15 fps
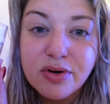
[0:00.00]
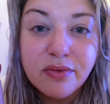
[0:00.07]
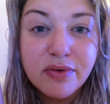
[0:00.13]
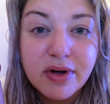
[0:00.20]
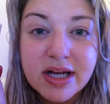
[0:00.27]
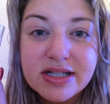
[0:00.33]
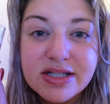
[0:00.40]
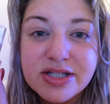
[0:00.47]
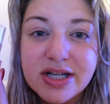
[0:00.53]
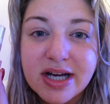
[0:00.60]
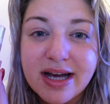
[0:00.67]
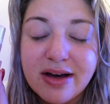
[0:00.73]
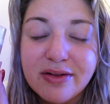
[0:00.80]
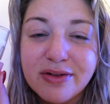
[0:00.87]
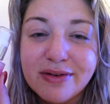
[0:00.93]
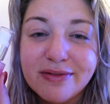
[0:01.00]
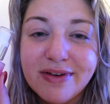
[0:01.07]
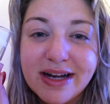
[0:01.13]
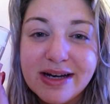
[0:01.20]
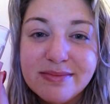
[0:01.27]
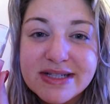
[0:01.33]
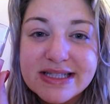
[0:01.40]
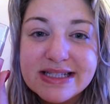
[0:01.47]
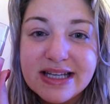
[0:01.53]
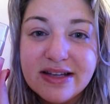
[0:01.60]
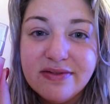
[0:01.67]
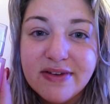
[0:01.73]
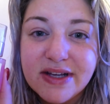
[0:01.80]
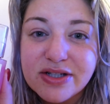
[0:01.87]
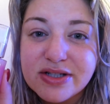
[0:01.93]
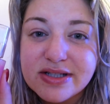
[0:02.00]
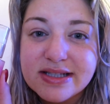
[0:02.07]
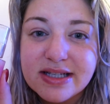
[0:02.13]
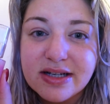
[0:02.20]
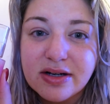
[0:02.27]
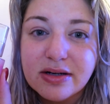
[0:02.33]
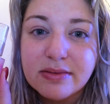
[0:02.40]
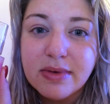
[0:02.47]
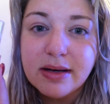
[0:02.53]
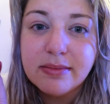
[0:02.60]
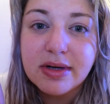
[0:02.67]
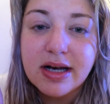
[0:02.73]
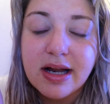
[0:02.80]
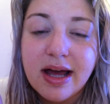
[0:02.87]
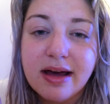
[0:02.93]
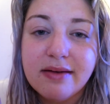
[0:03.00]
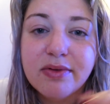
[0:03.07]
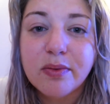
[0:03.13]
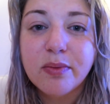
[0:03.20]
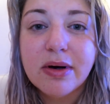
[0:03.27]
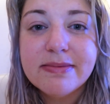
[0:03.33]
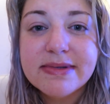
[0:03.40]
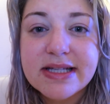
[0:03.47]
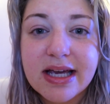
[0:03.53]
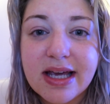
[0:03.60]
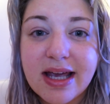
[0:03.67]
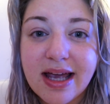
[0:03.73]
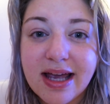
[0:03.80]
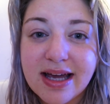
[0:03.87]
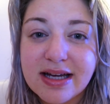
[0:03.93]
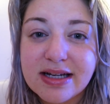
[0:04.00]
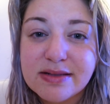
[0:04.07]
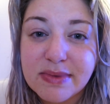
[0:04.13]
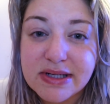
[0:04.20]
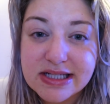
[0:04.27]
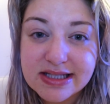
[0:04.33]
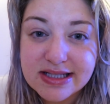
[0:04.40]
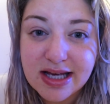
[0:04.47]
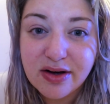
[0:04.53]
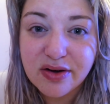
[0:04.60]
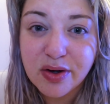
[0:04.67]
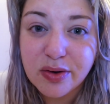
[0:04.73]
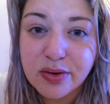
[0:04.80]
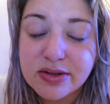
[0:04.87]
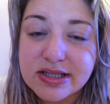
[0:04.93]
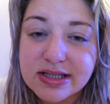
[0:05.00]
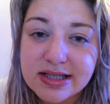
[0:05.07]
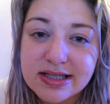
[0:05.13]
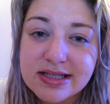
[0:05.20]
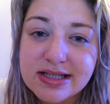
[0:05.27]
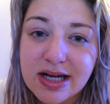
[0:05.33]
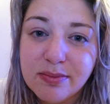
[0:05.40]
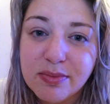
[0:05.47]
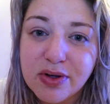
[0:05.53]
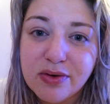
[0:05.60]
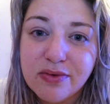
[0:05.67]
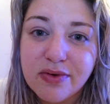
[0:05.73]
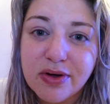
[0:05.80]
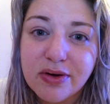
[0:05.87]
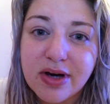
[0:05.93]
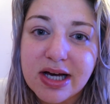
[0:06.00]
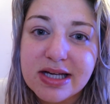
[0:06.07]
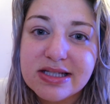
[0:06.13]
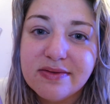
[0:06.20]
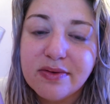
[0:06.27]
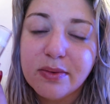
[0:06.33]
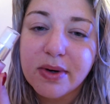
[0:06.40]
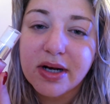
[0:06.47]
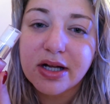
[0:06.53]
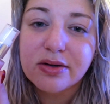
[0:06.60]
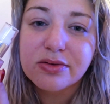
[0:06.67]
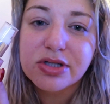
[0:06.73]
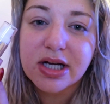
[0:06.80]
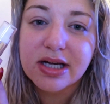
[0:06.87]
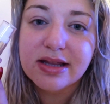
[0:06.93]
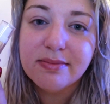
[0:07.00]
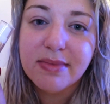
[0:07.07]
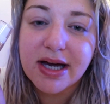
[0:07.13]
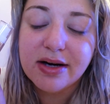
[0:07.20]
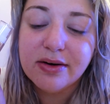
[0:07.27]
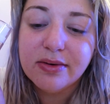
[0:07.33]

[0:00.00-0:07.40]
Don't forget to check out their vitamin C facial serum. I'm gonna have the website and my discount codes linked down below for you guys if you wanna go check them